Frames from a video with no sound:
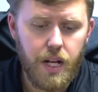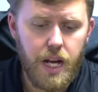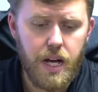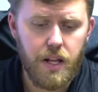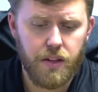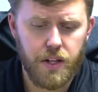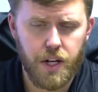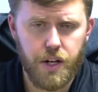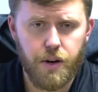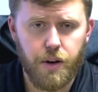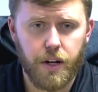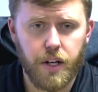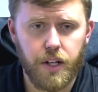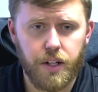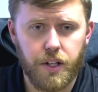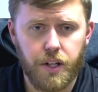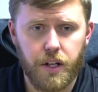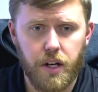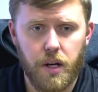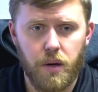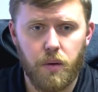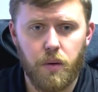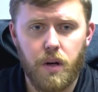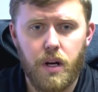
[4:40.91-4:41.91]
then you're good to
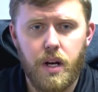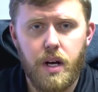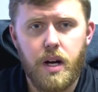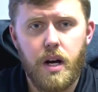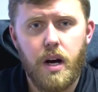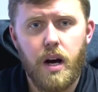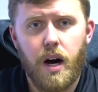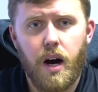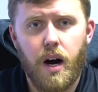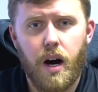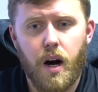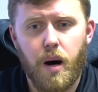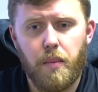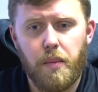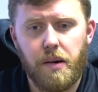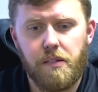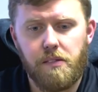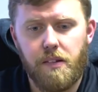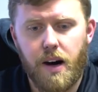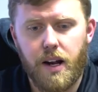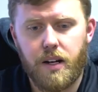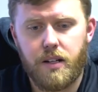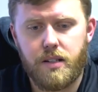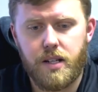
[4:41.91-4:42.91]
go. A
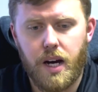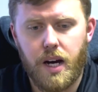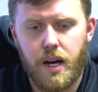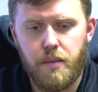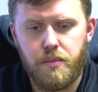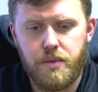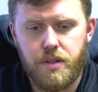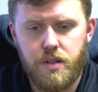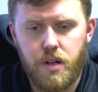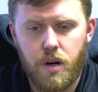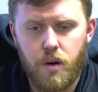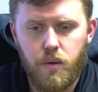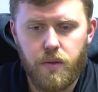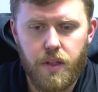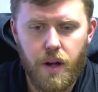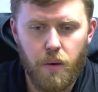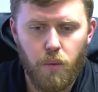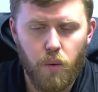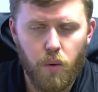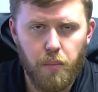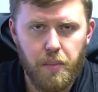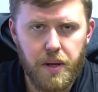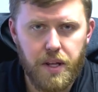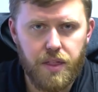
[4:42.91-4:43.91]
lot of times though, there
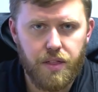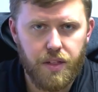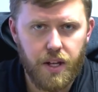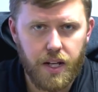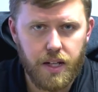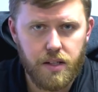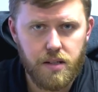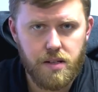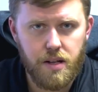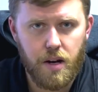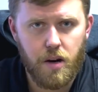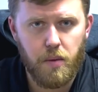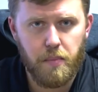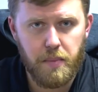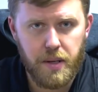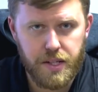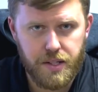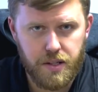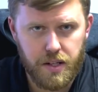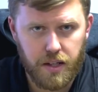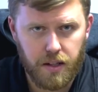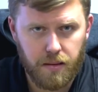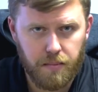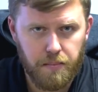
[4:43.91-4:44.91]
will be things that are
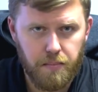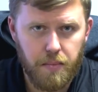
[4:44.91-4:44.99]
missing.